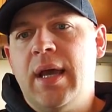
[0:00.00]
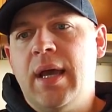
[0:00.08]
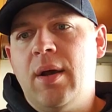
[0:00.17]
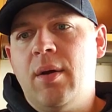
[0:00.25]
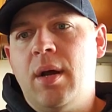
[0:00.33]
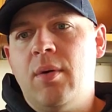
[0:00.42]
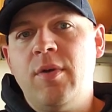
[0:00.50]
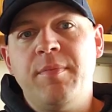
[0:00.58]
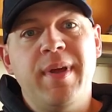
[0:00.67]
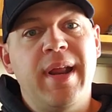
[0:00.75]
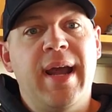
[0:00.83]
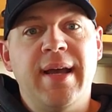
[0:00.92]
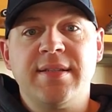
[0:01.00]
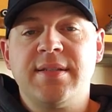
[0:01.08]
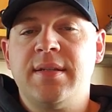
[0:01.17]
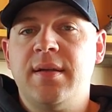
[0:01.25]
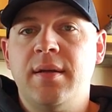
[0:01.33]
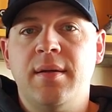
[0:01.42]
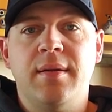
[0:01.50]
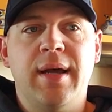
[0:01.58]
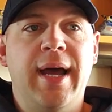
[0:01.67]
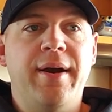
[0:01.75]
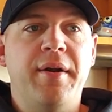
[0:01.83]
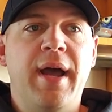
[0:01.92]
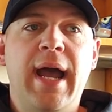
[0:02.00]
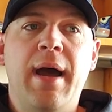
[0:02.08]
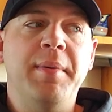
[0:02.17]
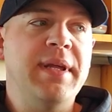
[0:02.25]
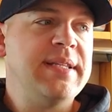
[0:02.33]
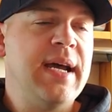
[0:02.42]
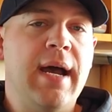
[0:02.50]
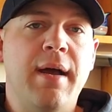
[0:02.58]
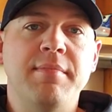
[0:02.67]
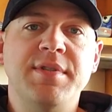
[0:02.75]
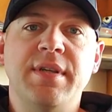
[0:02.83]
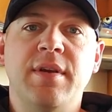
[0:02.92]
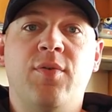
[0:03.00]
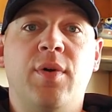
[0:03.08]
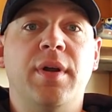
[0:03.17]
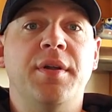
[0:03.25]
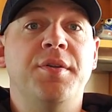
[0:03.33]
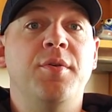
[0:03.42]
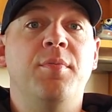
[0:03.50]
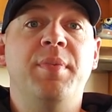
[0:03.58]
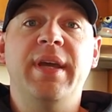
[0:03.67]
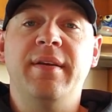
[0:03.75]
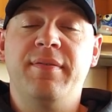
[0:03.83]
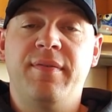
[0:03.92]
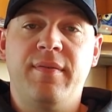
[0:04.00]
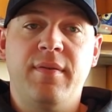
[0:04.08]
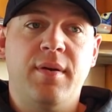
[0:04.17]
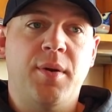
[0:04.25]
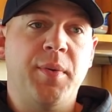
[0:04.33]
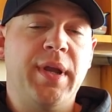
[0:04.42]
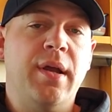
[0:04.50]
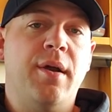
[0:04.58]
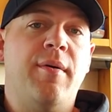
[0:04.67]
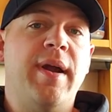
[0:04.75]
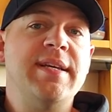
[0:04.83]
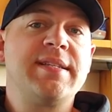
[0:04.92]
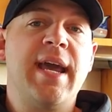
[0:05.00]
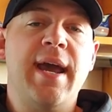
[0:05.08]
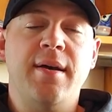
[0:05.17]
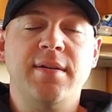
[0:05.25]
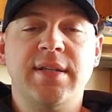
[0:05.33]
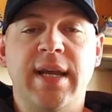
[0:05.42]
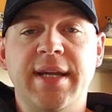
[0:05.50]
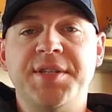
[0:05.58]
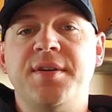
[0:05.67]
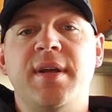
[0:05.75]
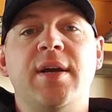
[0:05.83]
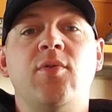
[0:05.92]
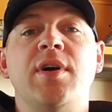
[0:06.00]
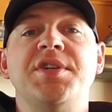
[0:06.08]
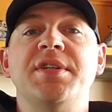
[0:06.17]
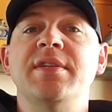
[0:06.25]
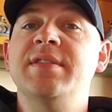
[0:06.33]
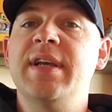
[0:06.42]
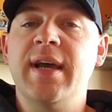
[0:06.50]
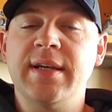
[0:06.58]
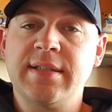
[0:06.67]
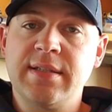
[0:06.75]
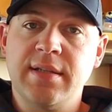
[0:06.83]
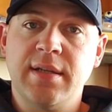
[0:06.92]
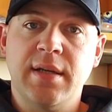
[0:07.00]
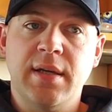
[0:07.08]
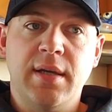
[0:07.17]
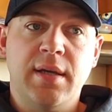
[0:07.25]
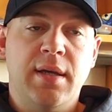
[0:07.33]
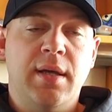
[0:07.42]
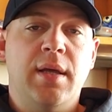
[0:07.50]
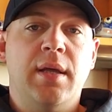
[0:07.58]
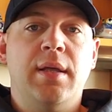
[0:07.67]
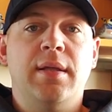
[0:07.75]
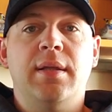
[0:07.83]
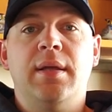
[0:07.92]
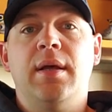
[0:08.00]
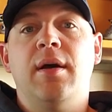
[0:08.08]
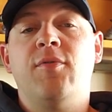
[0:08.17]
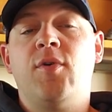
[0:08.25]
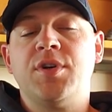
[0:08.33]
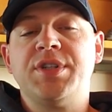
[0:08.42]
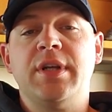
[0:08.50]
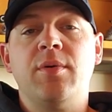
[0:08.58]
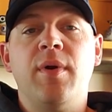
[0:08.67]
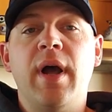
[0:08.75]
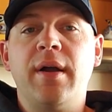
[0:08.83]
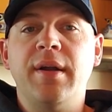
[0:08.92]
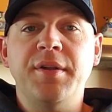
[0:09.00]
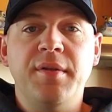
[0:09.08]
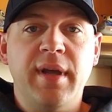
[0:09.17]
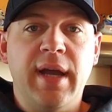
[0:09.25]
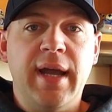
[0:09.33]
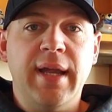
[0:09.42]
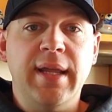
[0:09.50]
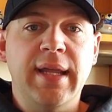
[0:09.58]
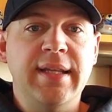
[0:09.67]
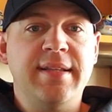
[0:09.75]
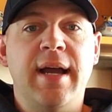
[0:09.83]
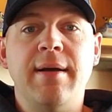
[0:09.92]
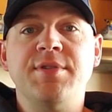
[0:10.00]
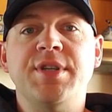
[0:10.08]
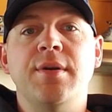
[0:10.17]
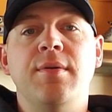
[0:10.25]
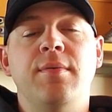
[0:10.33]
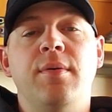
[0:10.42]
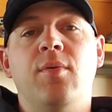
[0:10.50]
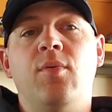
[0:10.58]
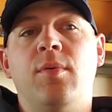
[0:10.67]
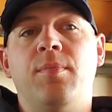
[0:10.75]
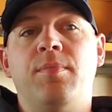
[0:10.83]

that. We've been asked, I don't know how many times, if we're going to do beef. Are we going to raise cows? The answer to that question is yes. Unfortunately, we're not going to do that anytime soon. We're,